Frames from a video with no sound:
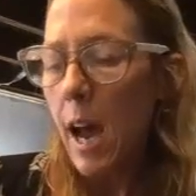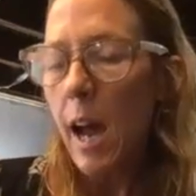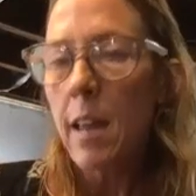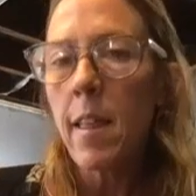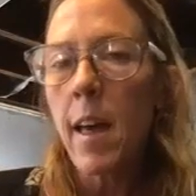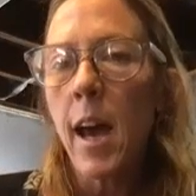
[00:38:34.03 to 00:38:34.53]

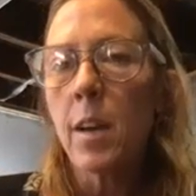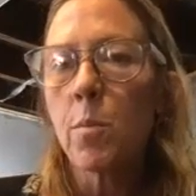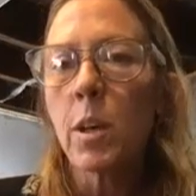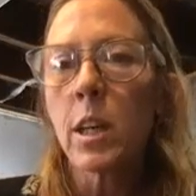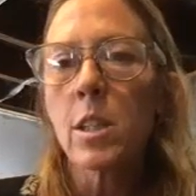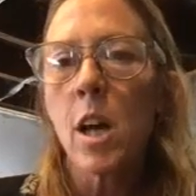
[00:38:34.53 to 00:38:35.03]
And then we
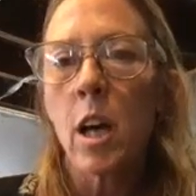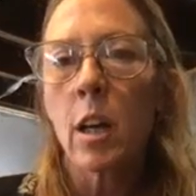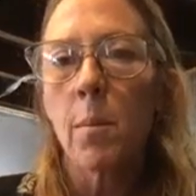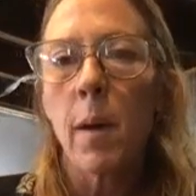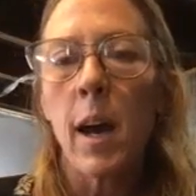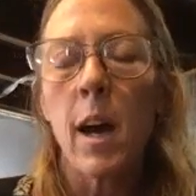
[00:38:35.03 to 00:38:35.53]
can talk
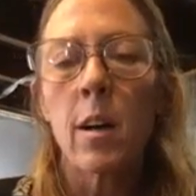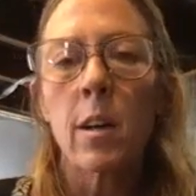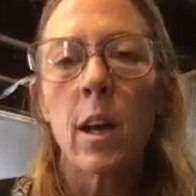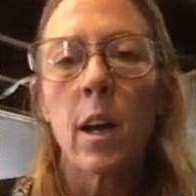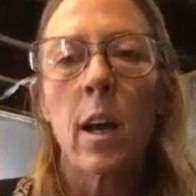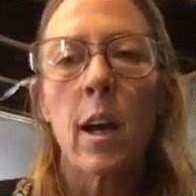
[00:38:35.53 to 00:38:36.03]
about
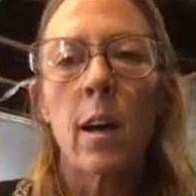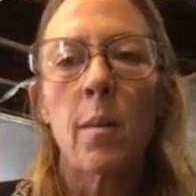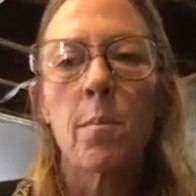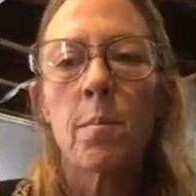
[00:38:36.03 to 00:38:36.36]
I